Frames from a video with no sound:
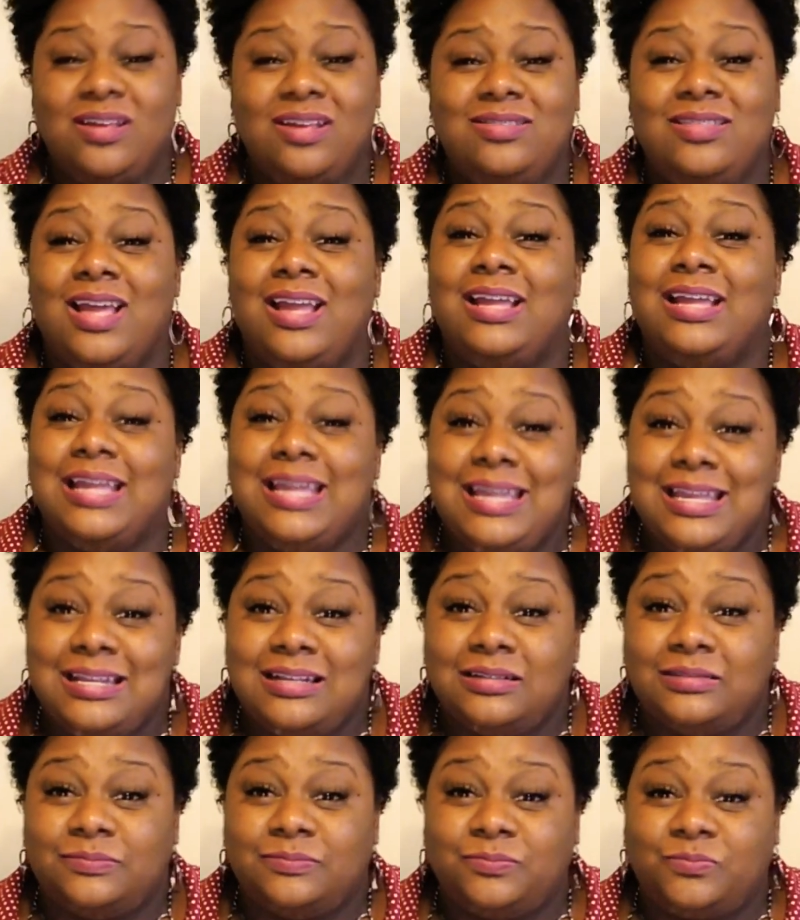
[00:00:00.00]
That thing
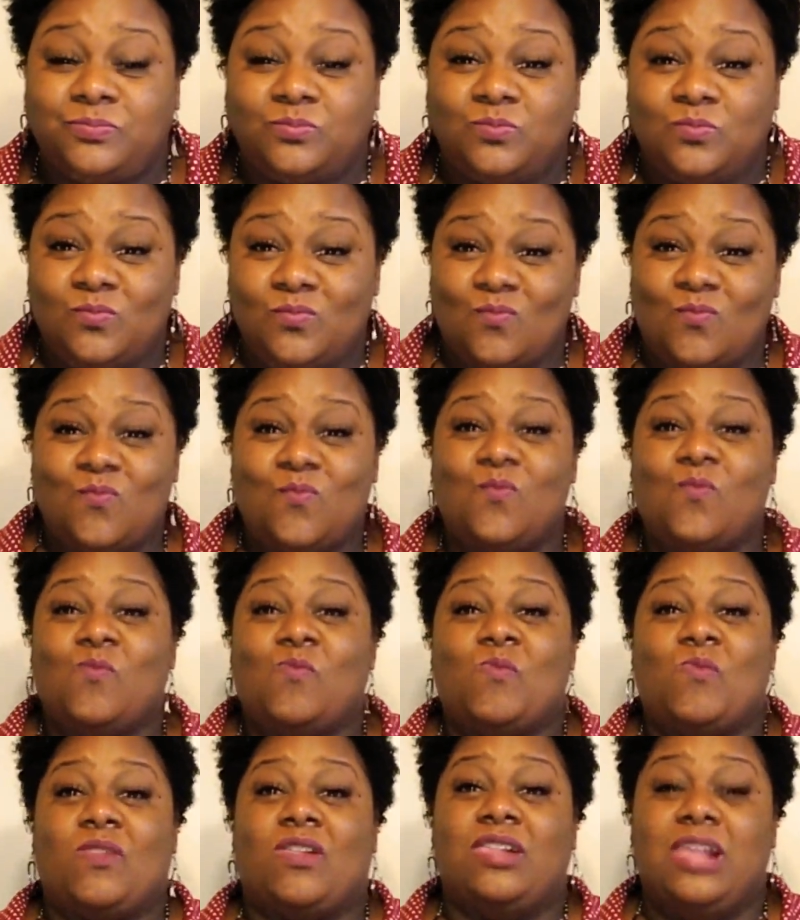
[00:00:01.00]
hitting.
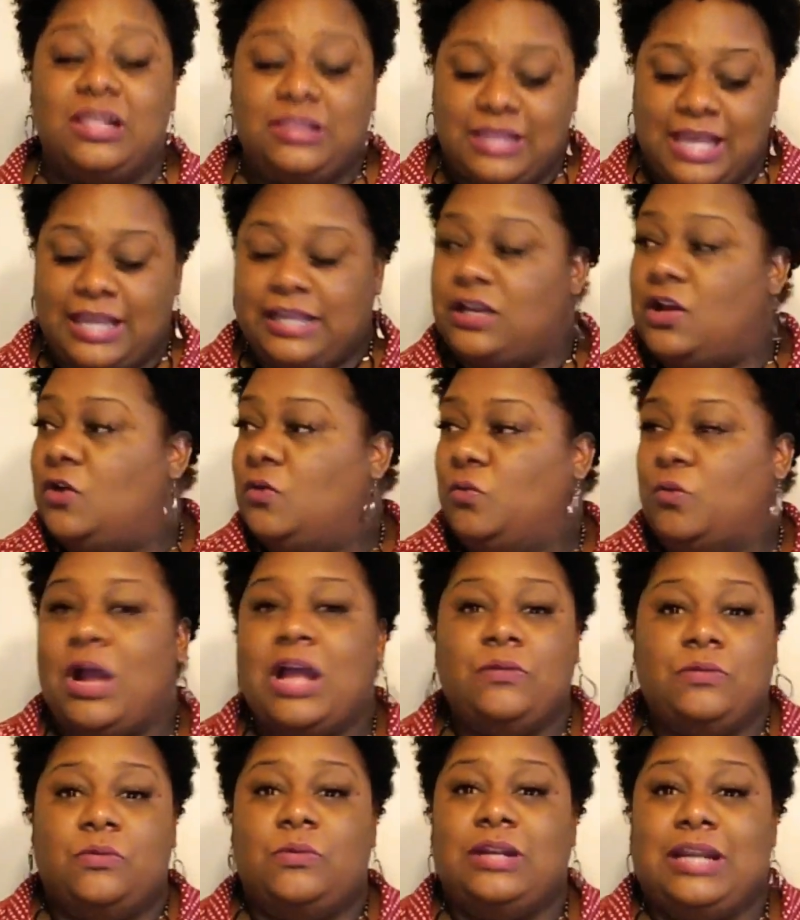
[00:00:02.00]
That thing go
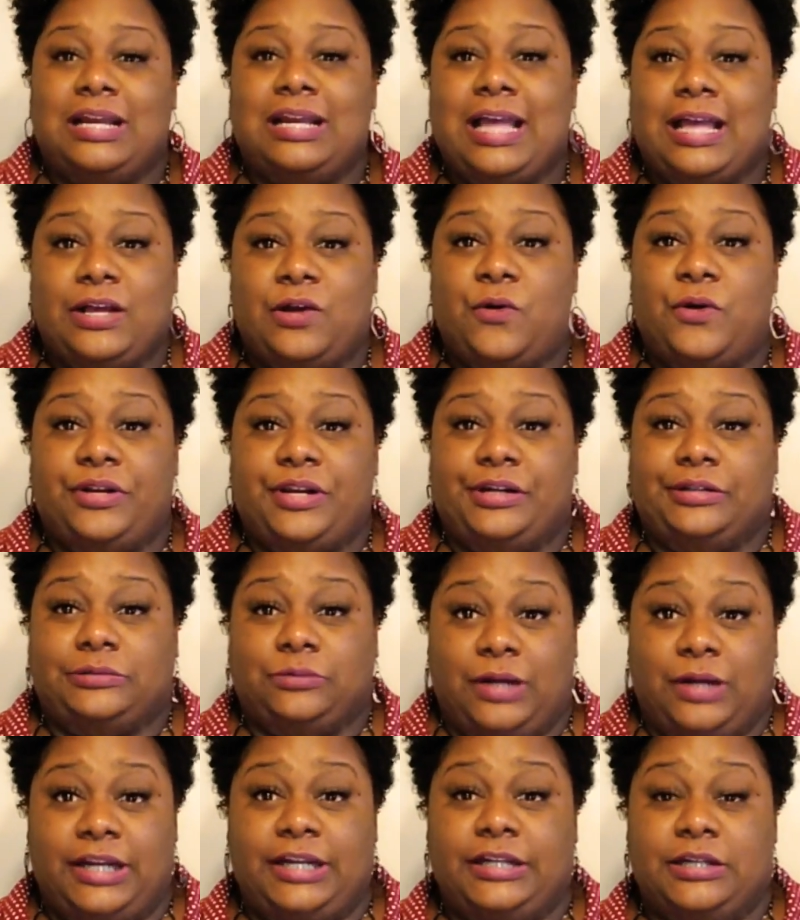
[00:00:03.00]
right with what I got going
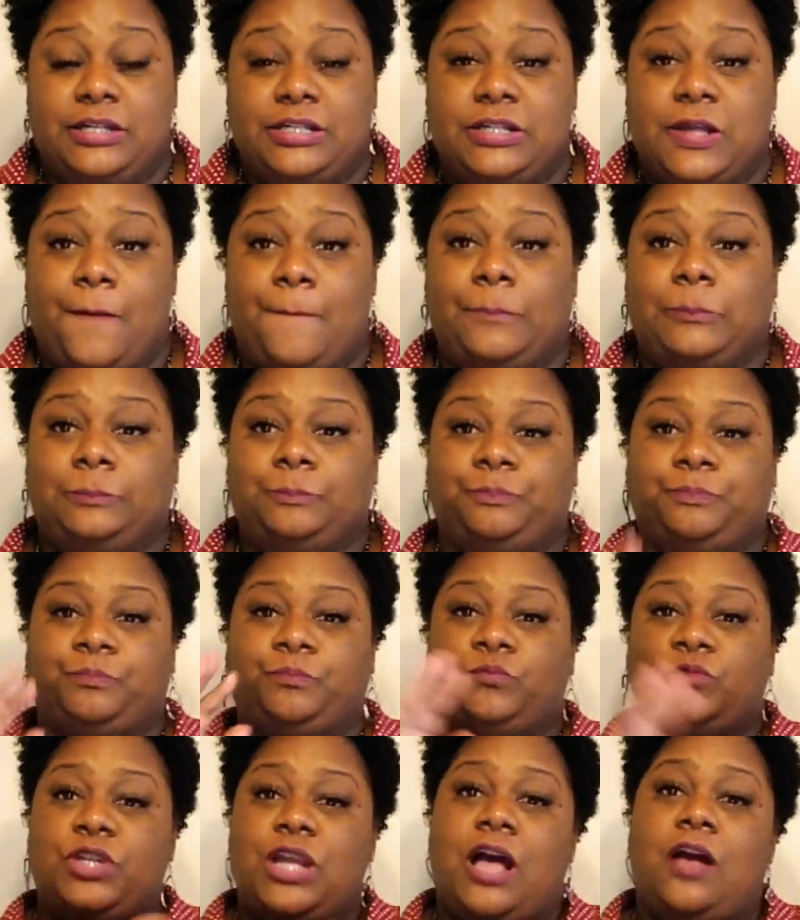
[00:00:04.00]
on right here. So,
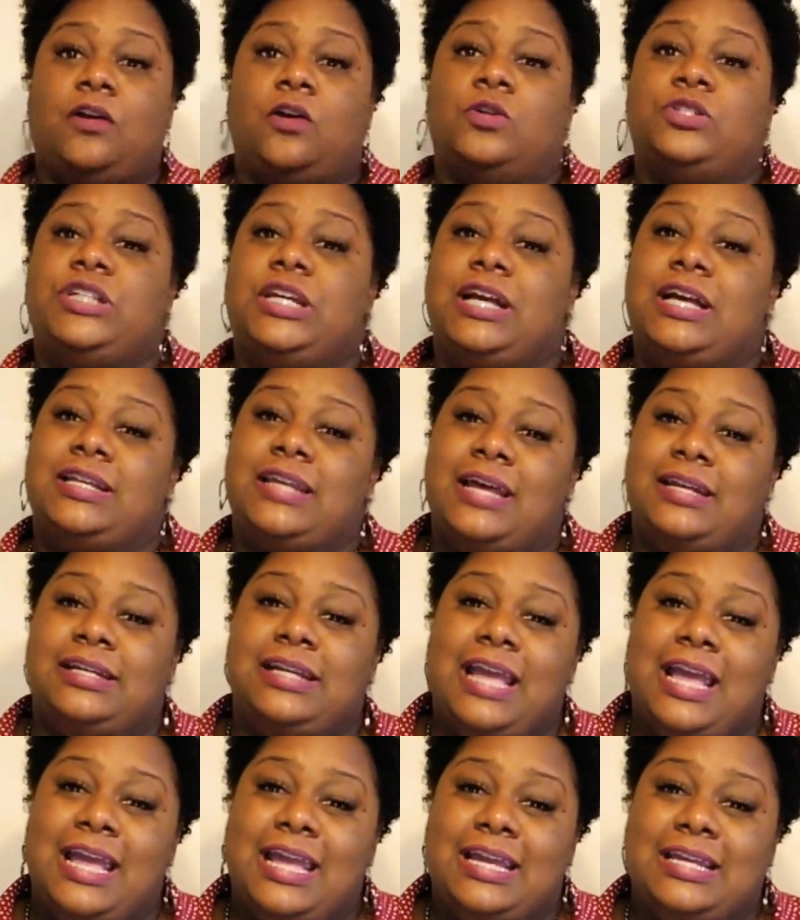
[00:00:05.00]
y'all go check out
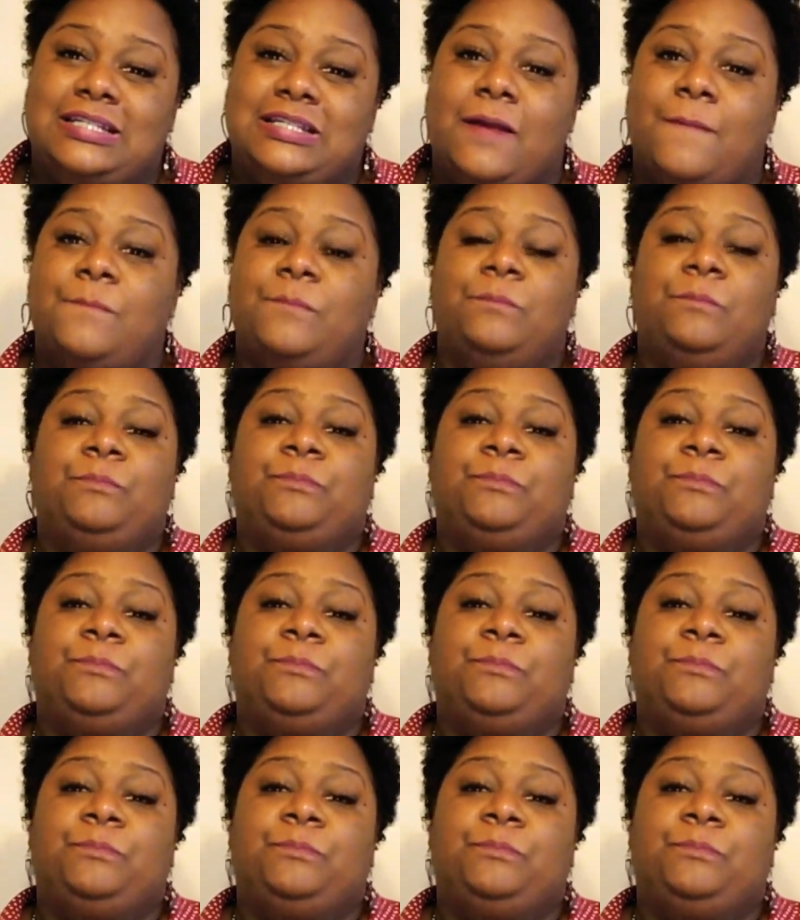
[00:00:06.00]
Donna K'S.